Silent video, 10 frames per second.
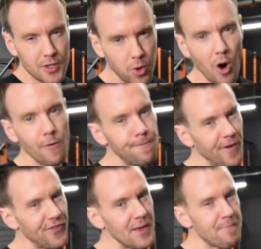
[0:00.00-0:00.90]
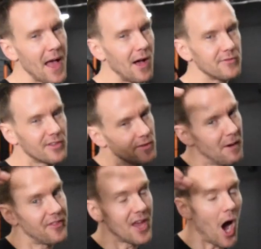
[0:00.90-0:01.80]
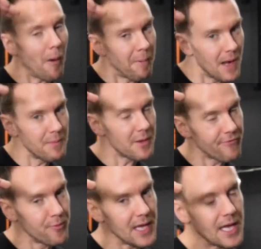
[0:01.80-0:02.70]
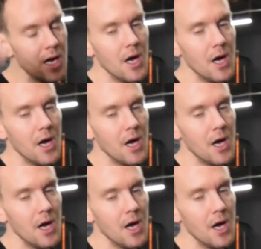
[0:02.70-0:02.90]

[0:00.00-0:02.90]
12, 15 pounds is about the upper limit for me.